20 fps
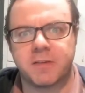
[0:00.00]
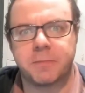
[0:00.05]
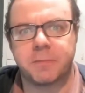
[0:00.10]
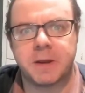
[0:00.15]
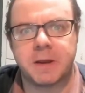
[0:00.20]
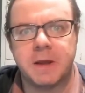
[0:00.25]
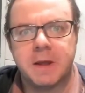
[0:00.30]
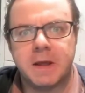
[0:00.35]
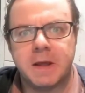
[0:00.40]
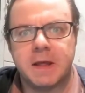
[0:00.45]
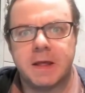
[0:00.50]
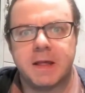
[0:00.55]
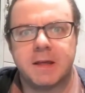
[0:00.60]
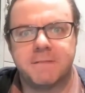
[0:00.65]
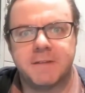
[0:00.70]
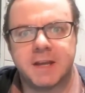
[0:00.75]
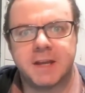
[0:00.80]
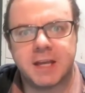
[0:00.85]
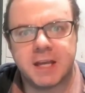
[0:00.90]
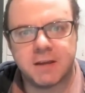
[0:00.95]
But
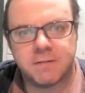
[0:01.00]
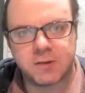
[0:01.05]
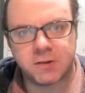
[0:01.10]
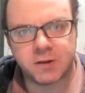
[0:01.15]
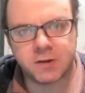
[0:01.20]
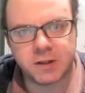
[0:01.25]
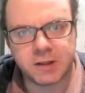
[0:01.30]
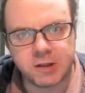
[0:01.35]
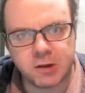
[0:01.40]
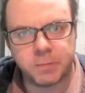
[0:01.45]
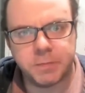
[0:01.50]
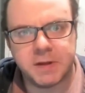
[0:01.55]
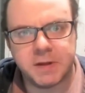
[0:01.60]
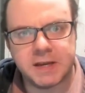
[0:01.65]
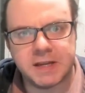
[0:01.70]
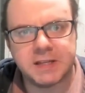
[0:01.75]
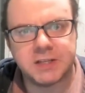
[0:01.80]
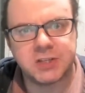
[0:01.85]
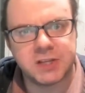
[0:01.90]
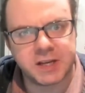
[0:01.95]
if he gives her a little
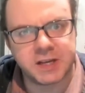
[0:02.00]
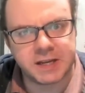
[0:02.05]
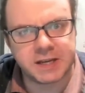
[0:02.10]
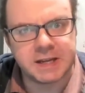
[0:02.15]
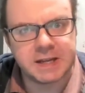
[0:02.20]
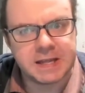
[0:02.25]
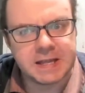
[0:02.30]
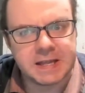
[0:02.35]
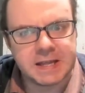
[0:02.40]
bit each night,